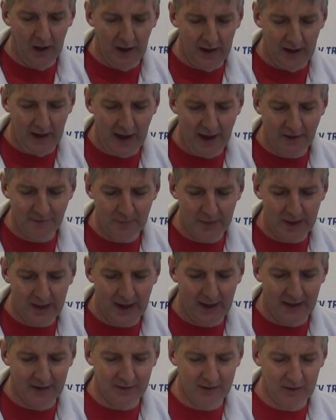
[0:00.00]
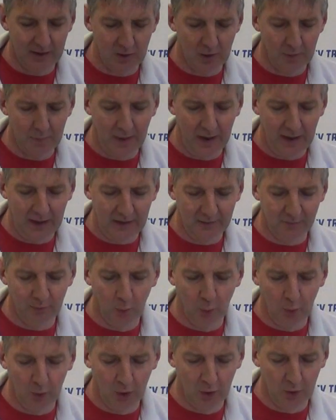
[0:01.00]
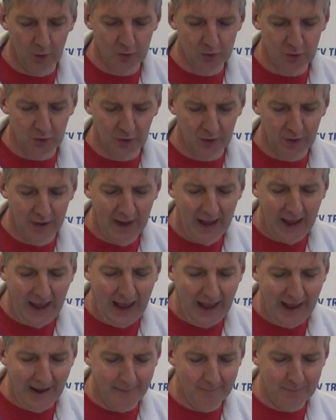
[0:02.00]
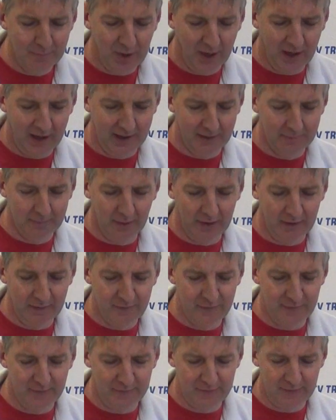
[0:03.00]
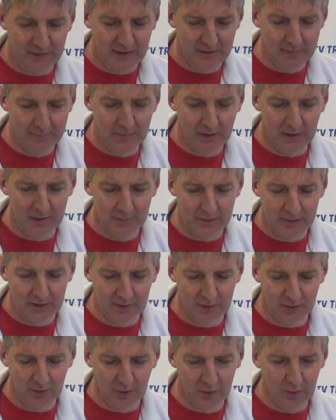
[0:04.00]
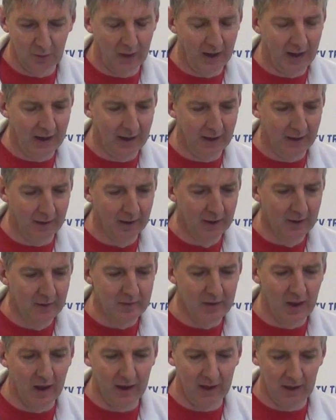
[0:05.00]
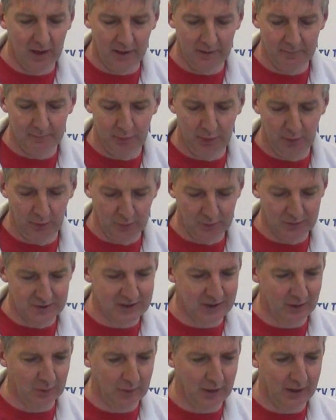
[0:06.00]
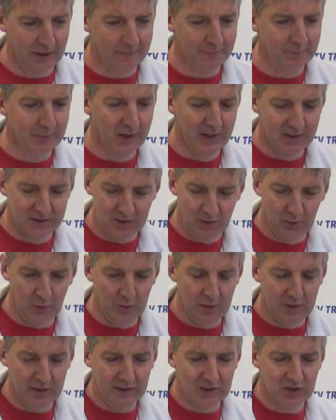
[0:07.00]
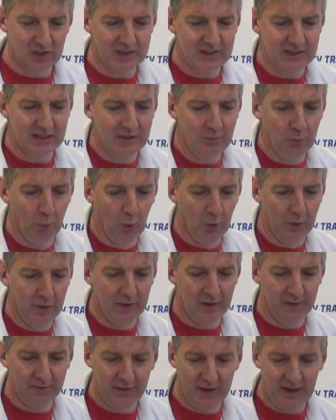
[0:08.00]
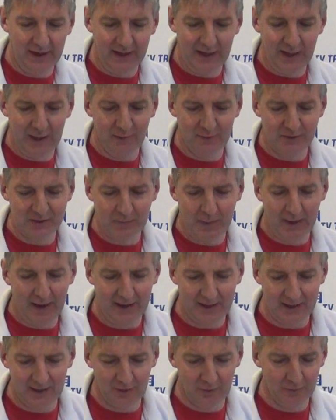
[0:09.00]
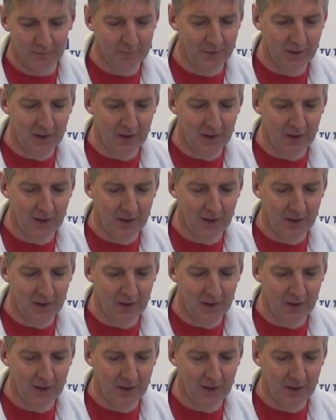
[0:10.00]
I have in my hand here a bag of 100 M10 by 50 millimeter uh, nylon plugs, okay? So you can just see one that I've taken out of its pack here.